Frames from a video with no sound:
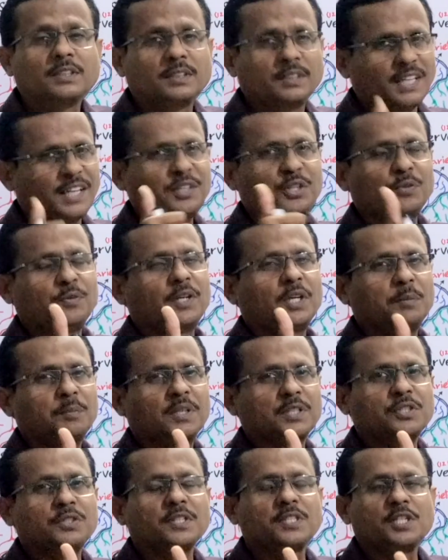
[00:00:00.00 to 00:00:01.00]
Thank you very
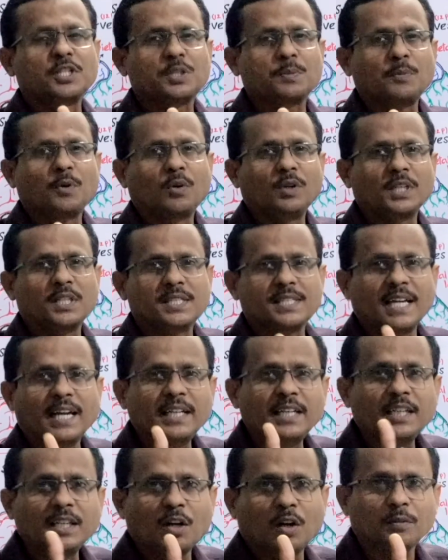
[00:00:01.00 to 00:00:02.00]
much. This is Mowgli
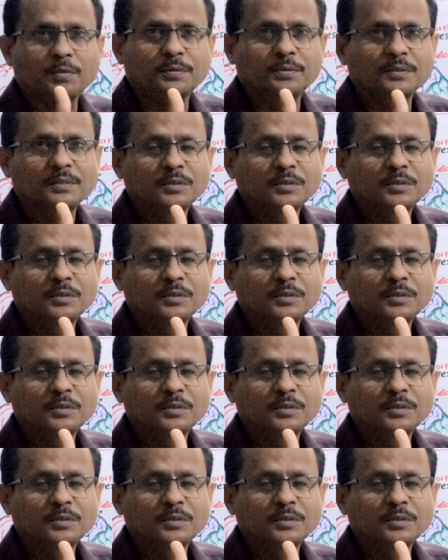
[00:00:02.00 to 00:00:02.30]
signing off